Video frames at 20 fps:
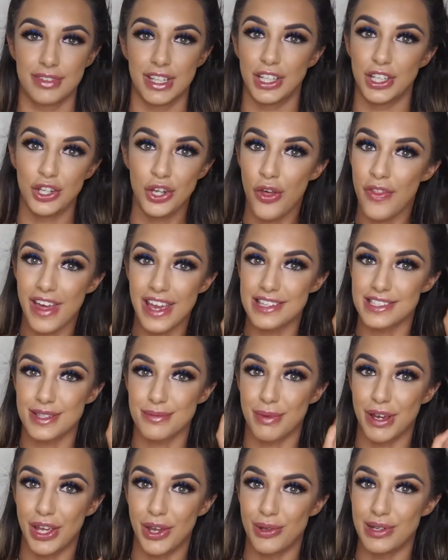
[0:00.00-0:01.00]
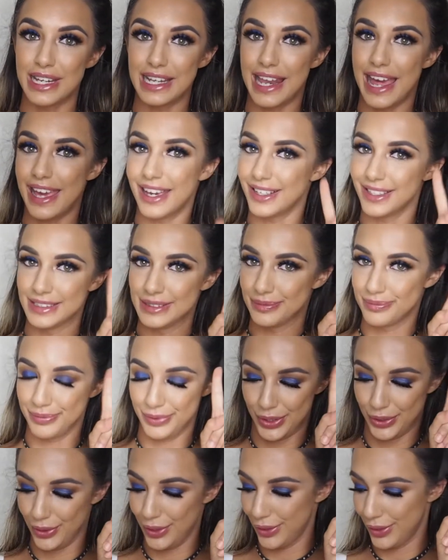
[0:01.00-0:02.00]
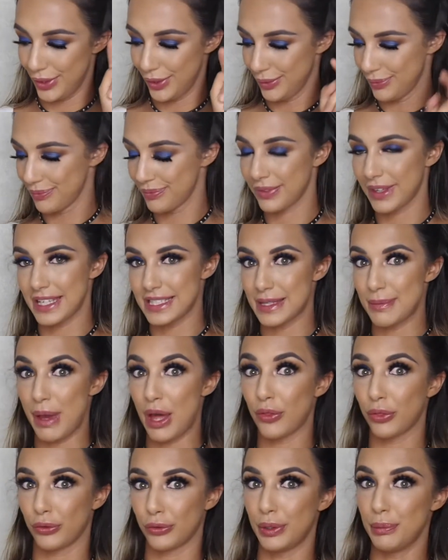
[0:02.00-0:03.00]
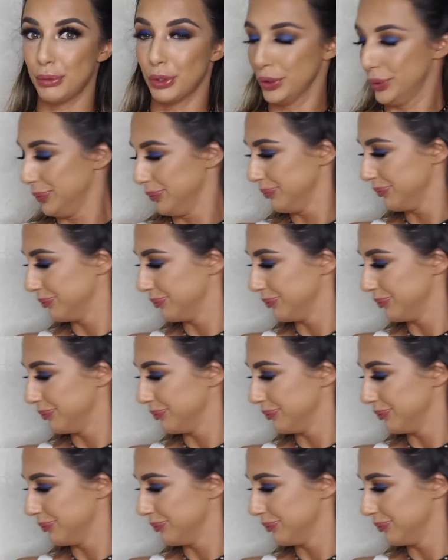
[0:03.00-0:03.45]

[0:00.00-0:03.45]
You know that isn't my only layer. No, no, no. There's about 3 more.